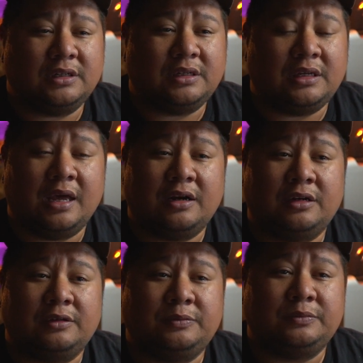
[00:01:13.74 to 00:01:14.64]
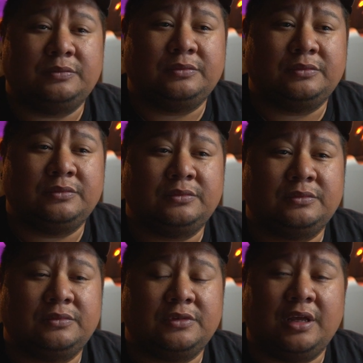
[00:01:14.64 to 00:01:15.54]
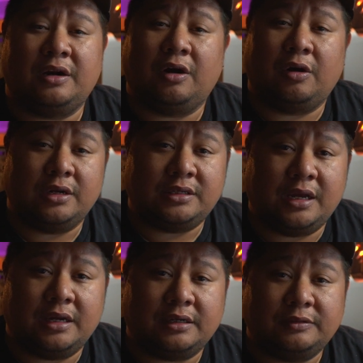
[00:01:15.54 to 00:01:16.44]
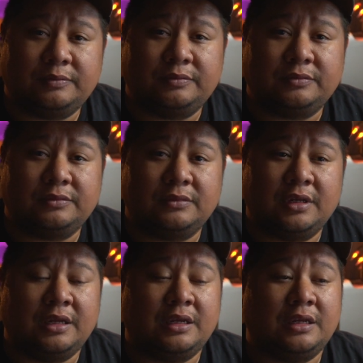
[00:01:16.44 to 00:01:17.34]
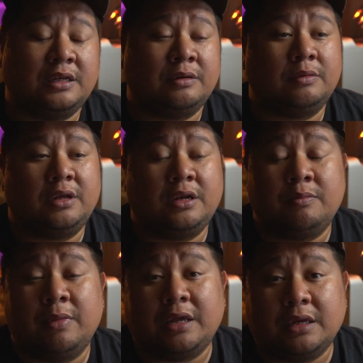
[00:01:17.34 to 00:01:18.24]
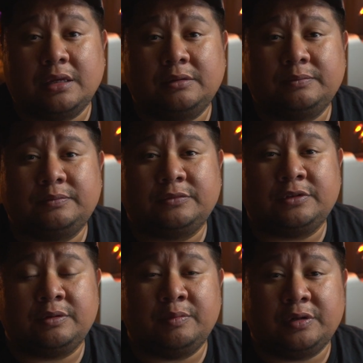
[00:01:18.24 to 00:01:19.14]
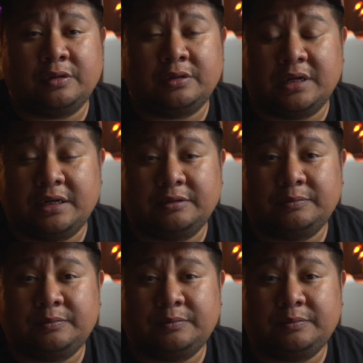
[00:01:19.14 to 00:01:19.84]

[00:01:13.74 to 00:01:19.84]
He had a heart attack, and he didn't make it in the middle of the night.